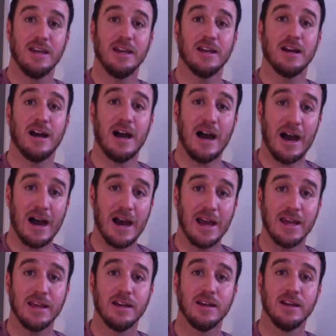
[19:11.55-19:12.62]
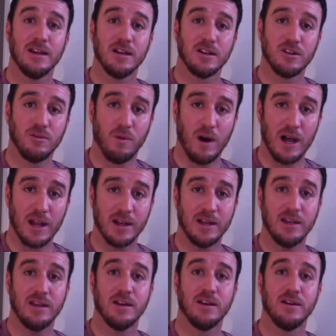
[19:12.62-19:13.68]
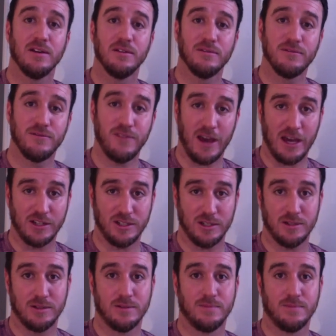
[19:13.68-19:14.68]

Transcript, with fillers: in a high quality fashion.